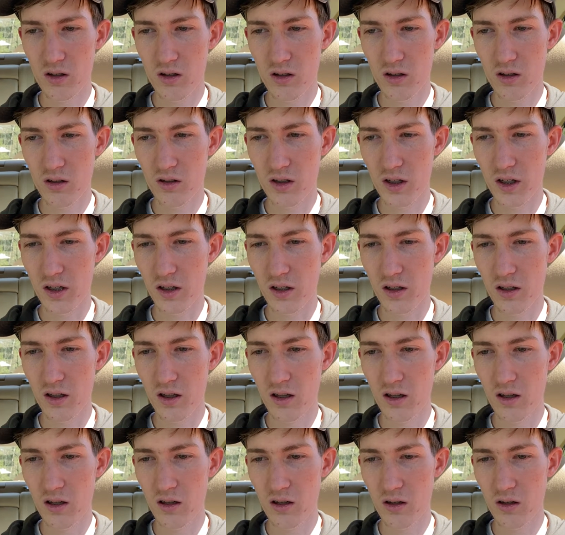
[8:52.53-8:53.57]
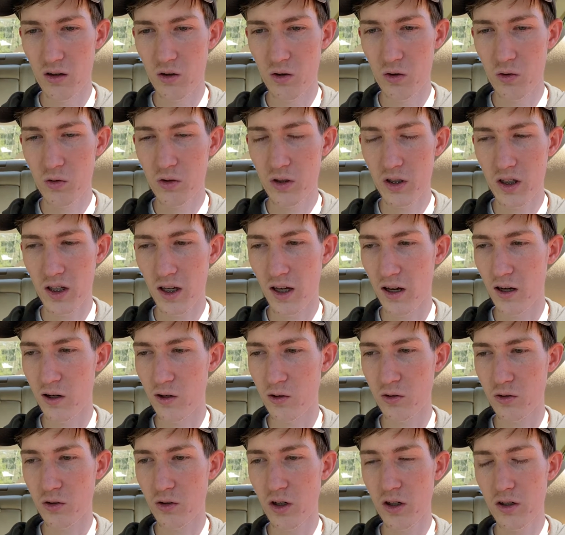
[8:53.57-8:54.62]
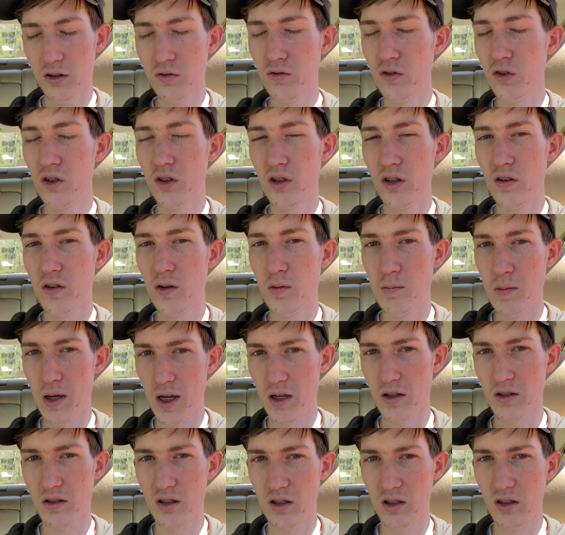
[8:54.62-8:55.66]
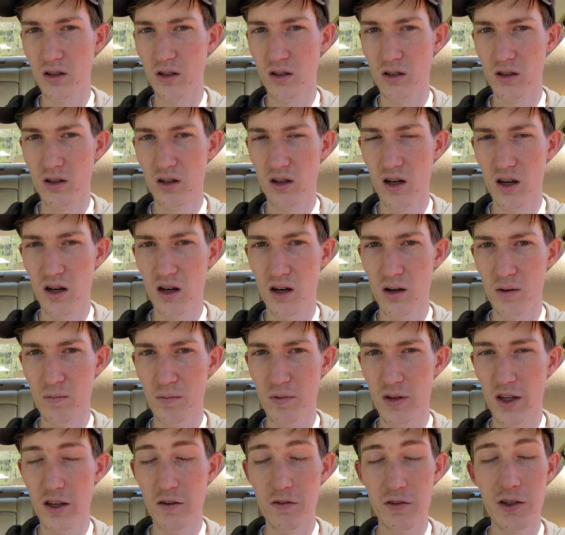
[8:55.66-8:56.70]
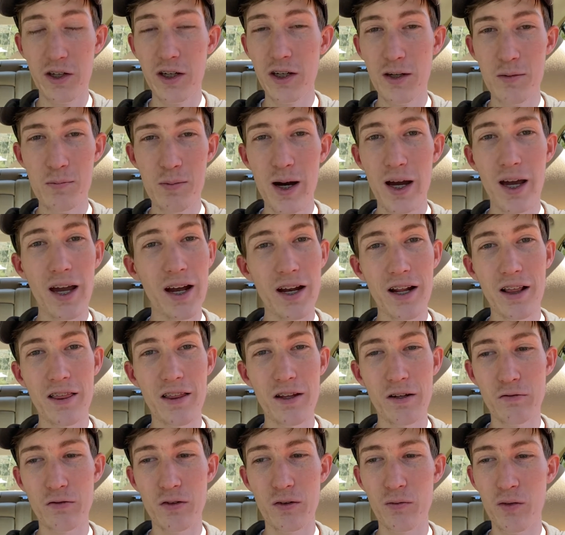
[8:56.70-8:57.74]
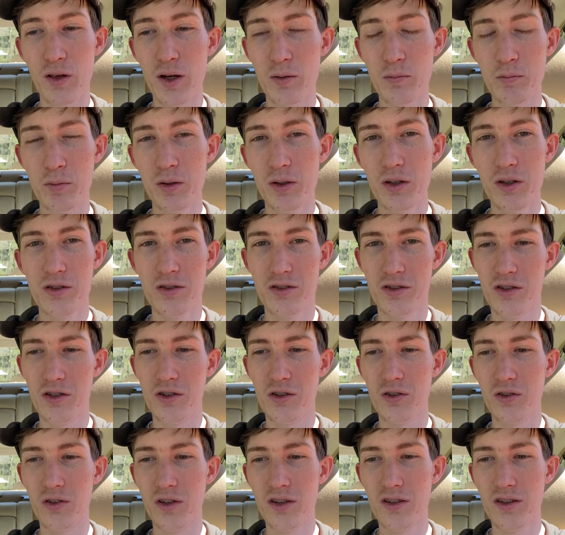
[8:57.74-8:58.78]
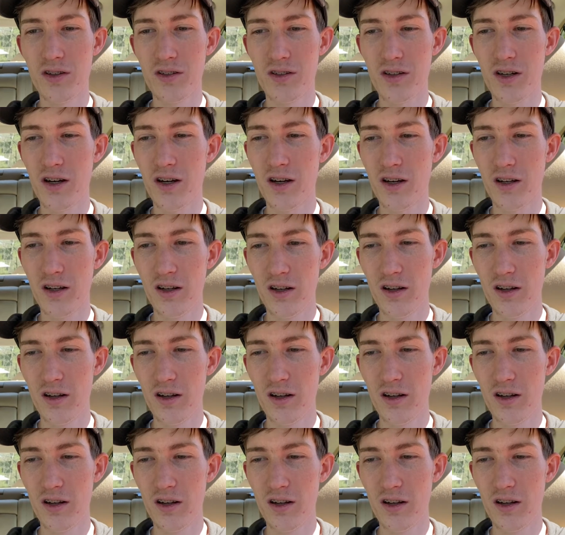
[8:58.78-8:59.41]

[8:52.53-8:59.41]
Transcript: like, holy cow, Crutchfield is amazing. If you need to buy anything from them, please do. This is not